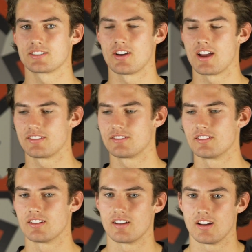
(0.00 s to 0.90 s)
so I had
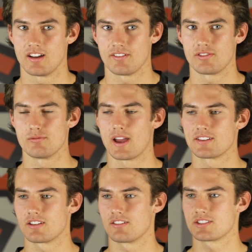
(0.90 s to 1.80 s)
a few
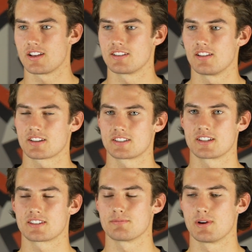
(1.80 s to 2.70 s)
mates over, so I had like
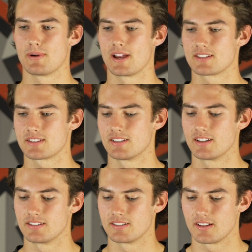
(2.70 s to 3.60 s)
6 of my mates, and
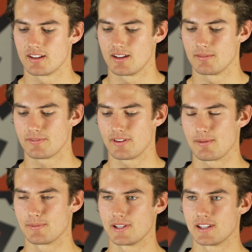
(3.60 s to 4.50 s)
then
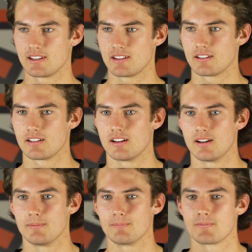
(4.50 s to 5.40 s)
family,
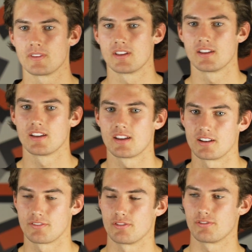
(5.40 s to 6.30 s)

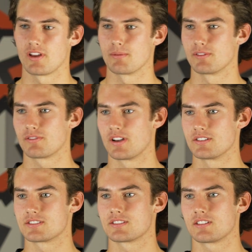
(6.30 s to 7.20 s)
and a few family
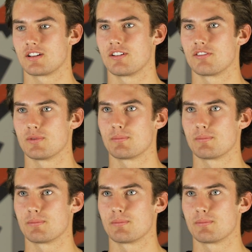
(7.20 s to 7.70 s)
friends of my